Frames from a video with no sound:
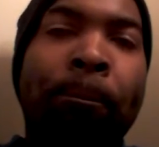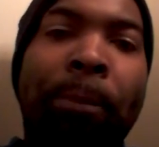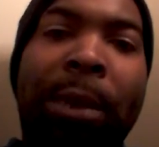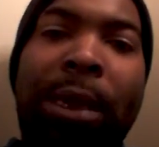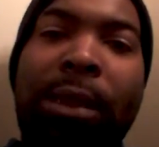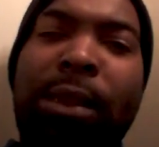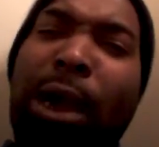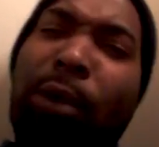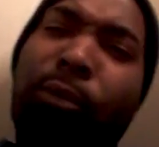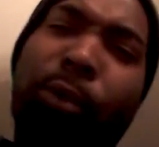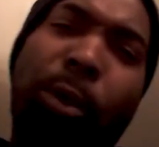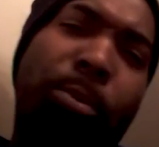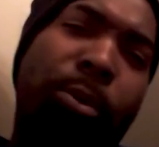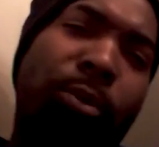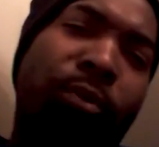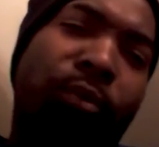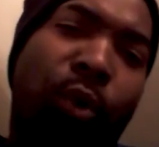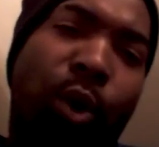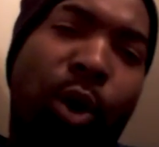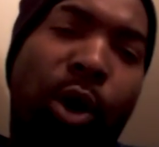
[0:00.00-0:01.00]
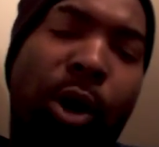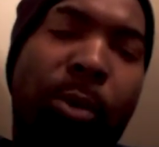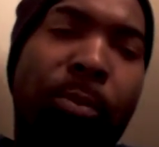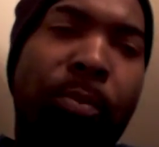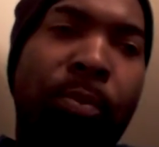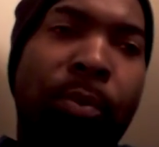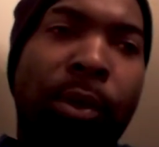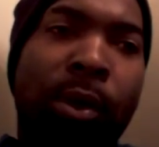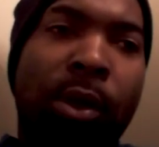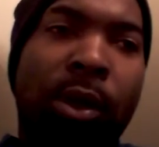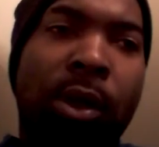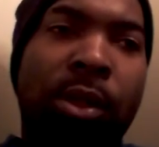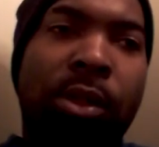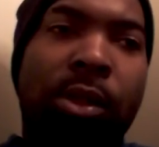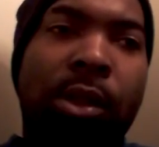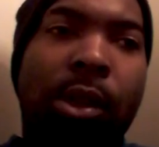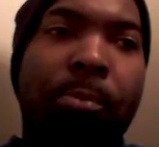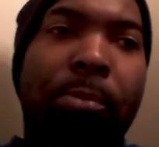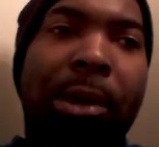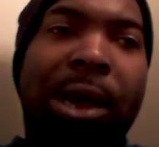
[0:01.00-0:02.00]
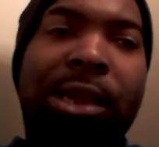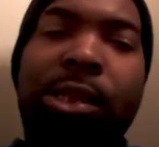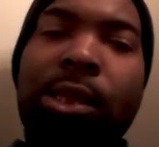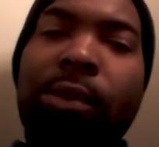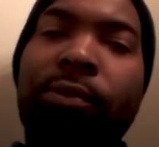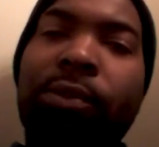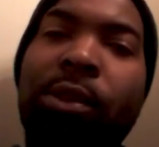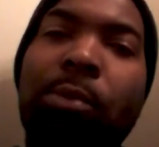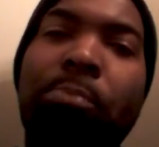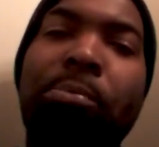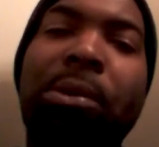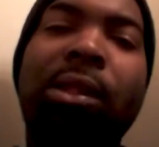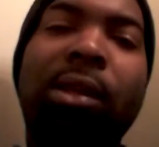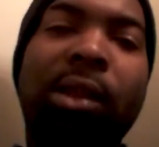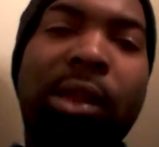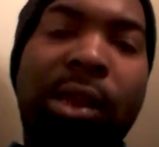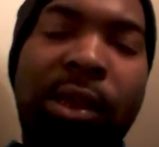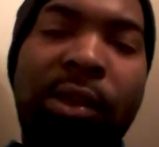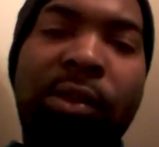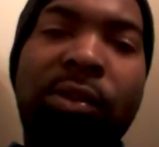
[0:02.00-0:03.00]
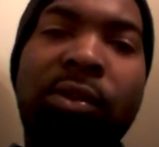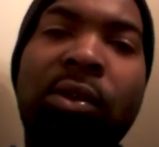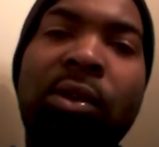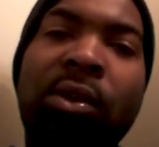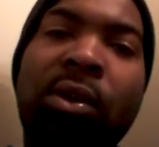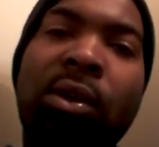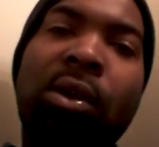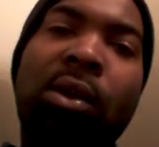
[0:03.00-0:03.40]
He definitely performed to the best of his abilities.